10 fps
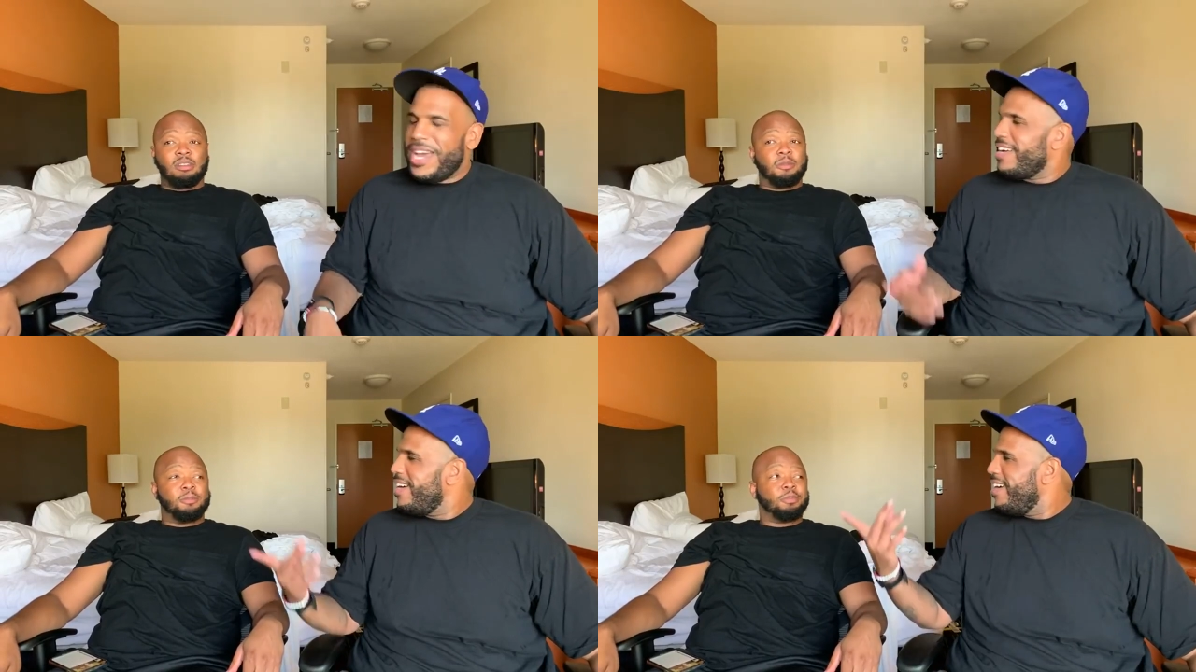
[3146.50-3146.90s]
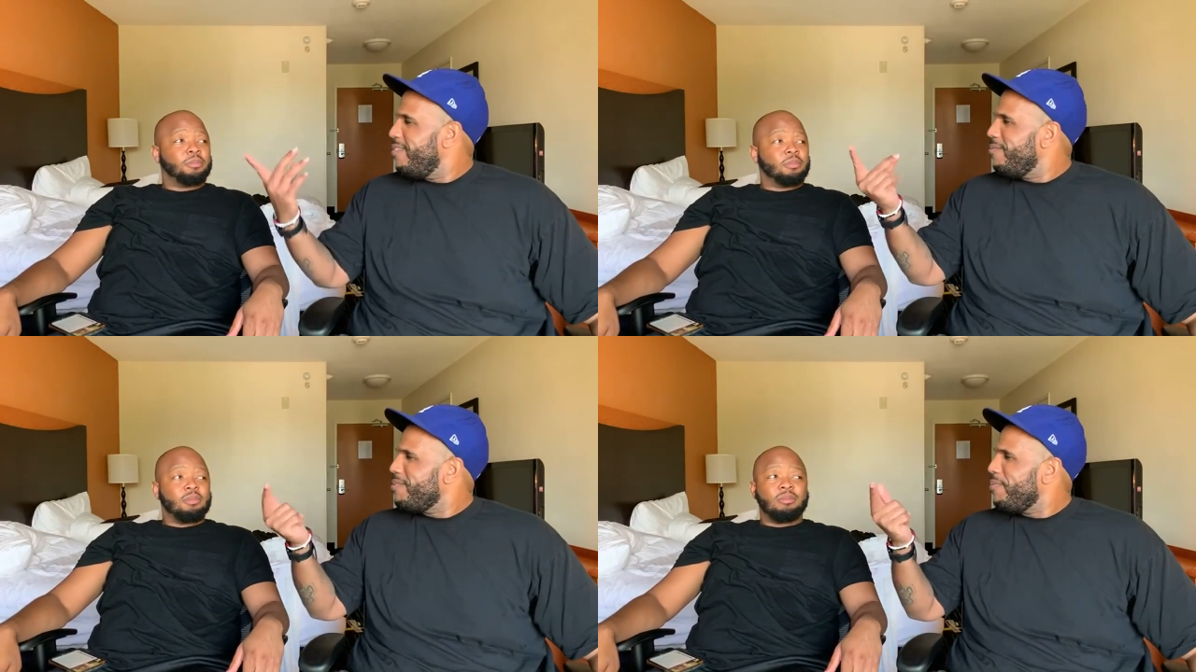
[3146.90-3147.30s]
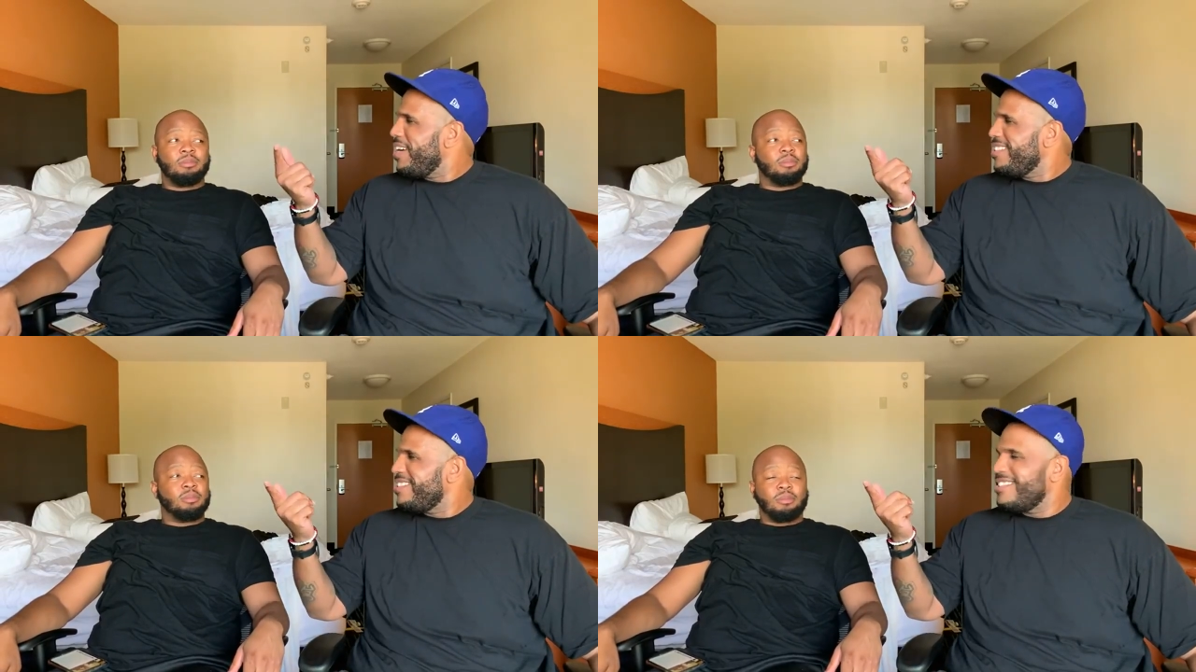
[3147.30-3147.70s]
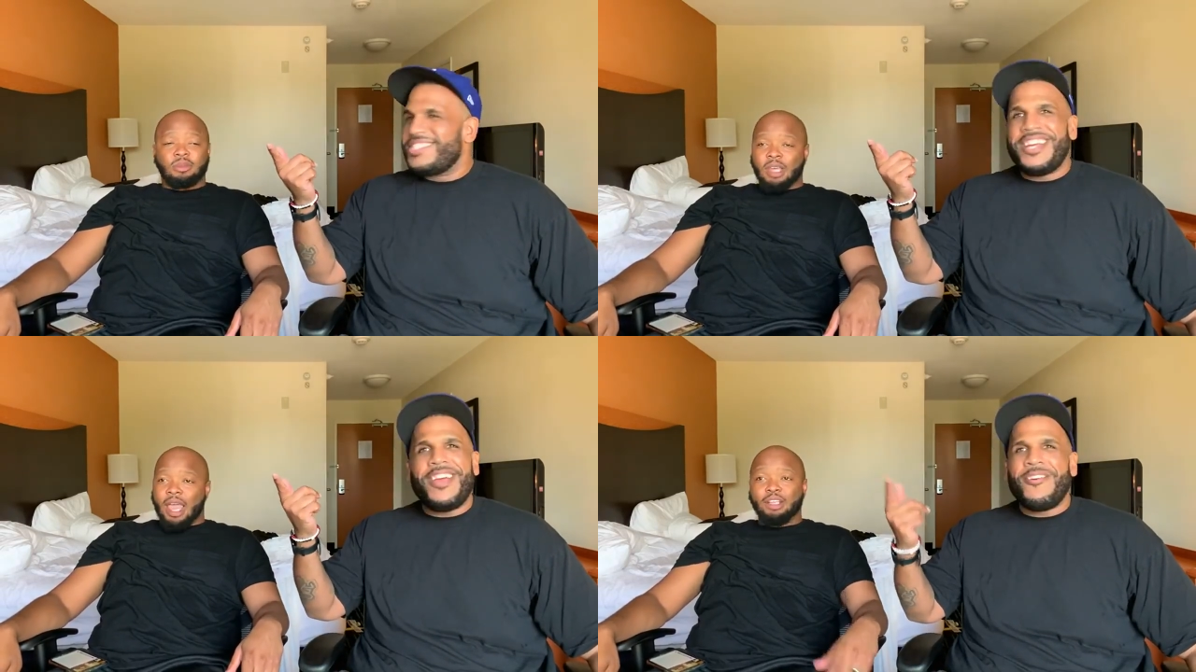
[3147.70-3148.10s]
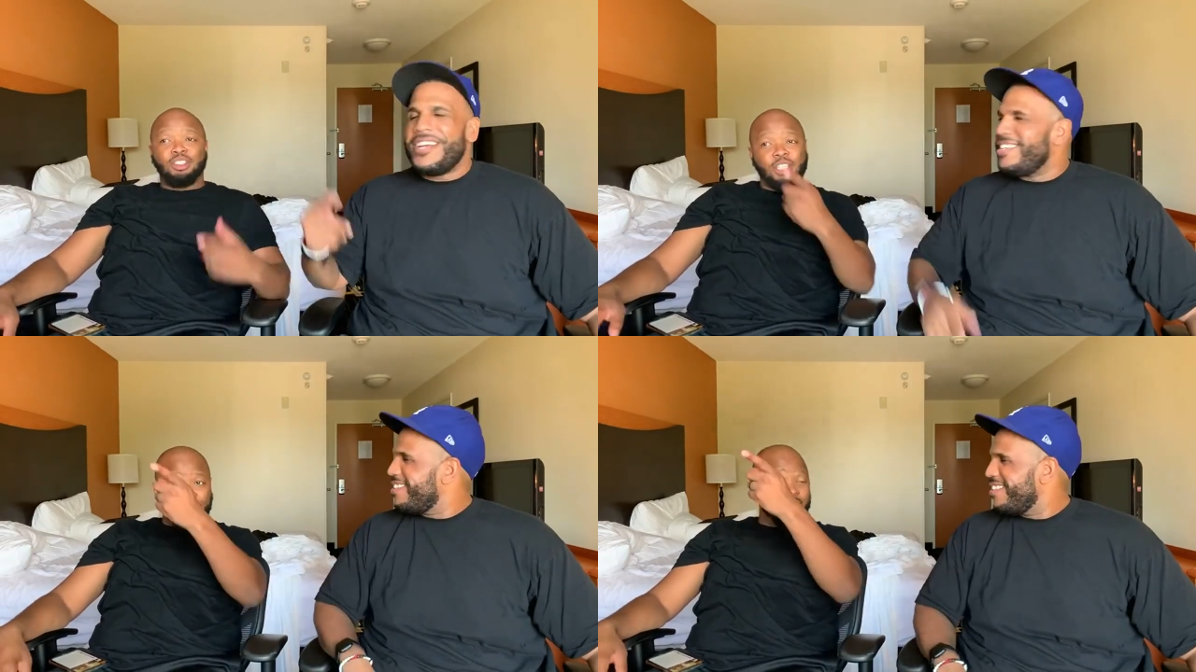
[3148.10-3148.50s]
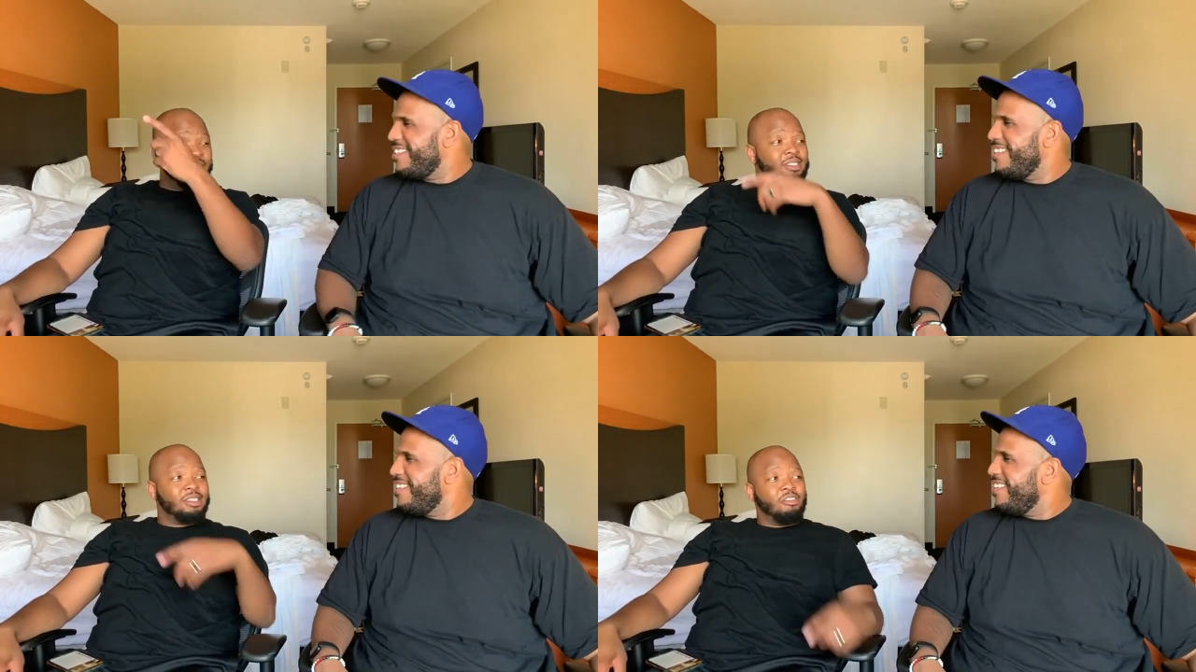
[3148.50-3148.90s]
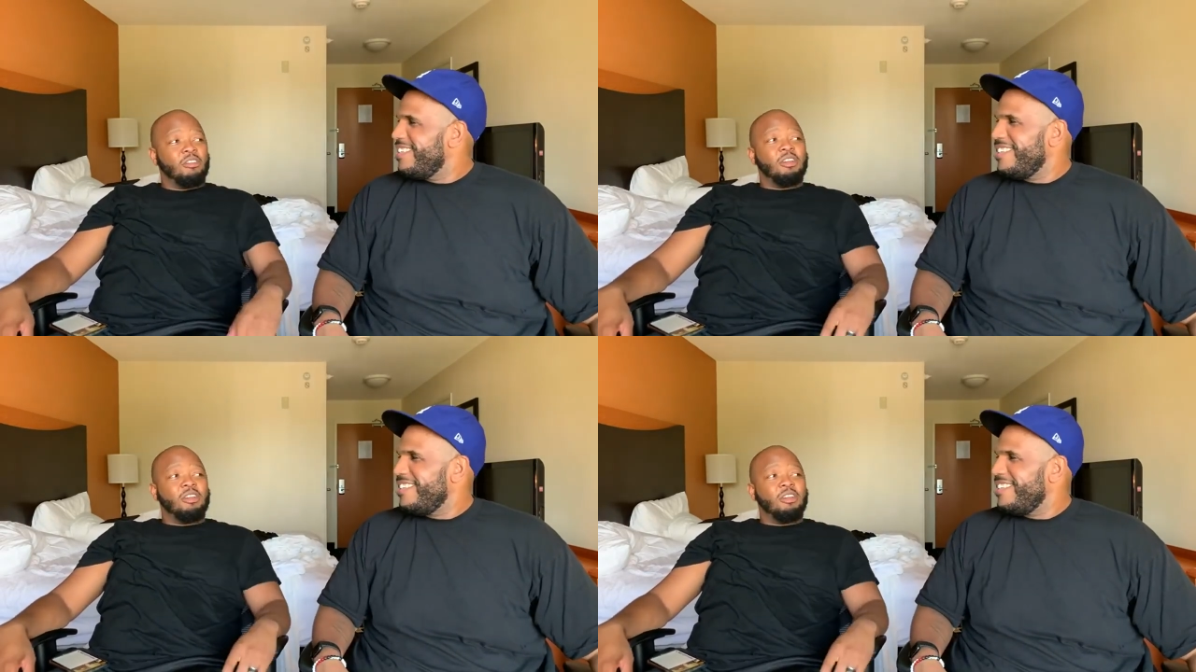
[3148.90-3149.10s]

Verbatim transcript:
Speaker 1: at uh, at Jerry's. Jerry's. Jerry's.